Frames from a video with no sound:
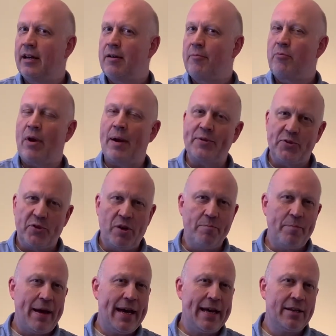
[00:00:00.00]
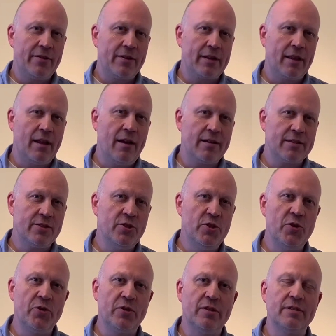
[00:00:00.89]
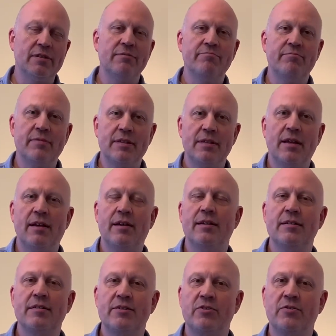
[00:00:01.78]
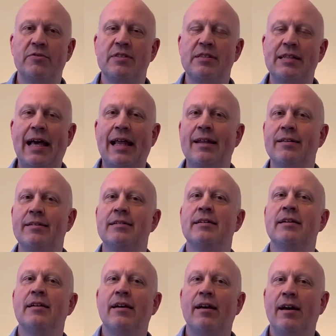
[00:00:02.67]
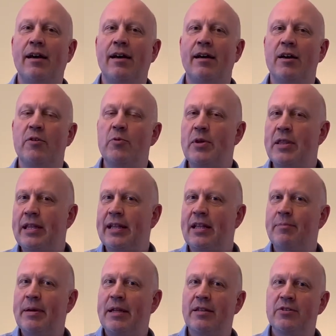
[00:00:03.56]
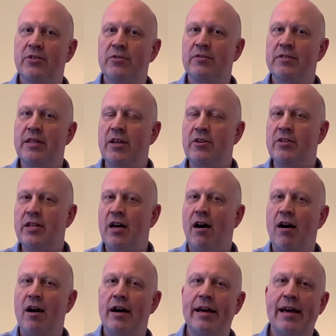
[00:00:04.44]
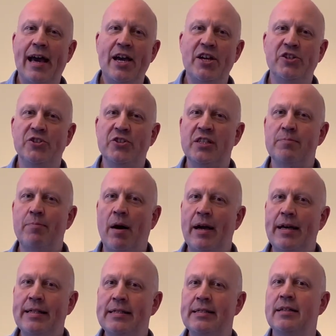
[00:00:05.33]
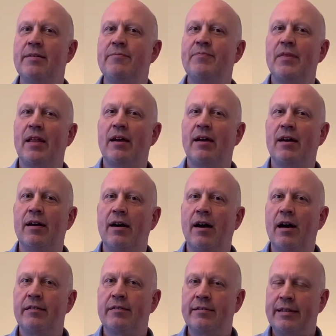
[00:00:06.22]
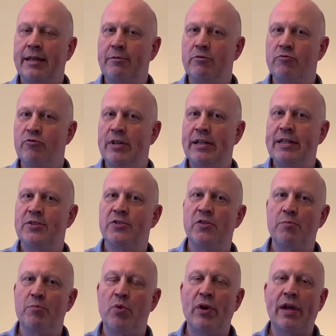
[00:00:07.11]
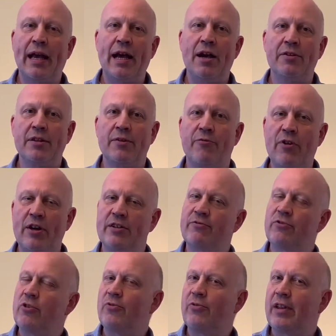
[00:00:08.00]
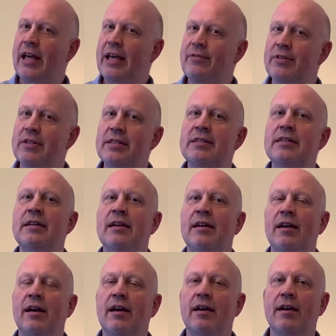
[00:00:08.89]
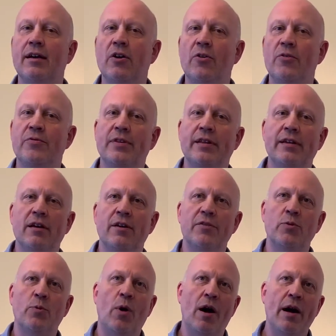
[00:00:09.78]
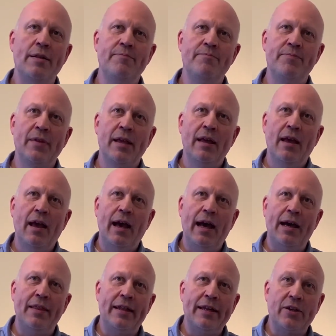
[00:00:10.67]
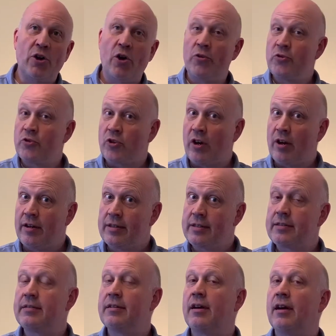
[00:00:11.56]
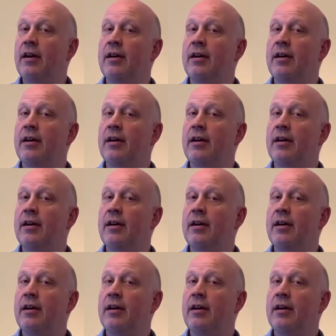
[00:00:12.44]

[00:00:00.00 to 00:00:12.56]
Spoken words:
perhaps on a bed of glass noodle sort of salad with a little bit of sort of, you know, Thai Asian spice. I think that would really sort of bring out the fresh fruit flavours of the wine. And then in contrast,